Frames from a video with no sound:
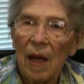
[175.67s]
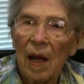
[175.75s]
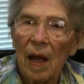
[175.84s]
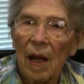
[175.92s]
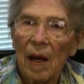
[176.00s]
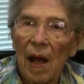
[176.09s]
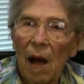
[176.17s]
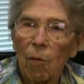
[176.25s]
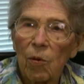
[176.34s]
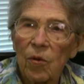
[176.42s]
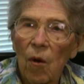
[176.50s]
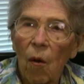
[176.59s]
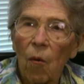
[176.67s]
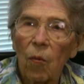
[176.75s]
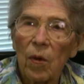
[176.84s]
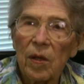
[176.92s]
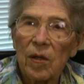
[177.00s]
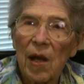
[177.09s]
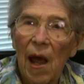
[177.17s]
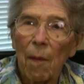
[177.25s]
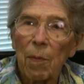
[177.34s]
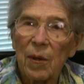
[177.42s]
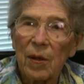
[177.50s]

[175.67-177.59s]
and I was always happy